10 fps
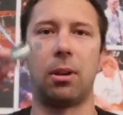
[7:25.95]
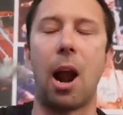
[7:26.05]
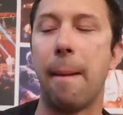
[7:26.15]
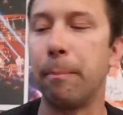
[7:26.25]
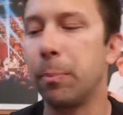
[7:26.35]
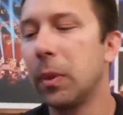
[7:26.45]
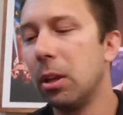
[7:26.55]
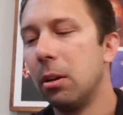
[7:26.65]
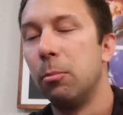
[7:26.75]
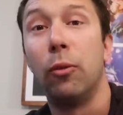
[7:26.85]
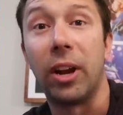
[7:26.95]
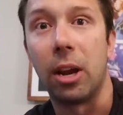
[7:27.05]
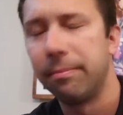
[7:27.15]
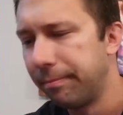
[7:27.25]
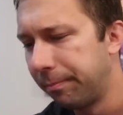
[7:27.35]
All right, moving
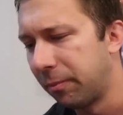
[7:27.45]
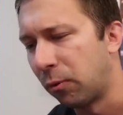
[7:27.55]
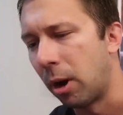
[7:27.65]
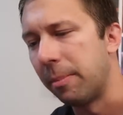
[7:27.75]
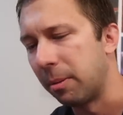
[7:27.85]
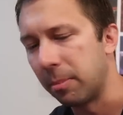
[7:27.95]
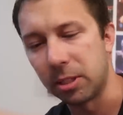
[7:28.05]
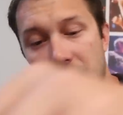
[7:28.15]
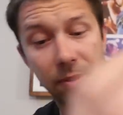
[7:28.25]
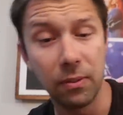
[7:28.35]
on before I make myself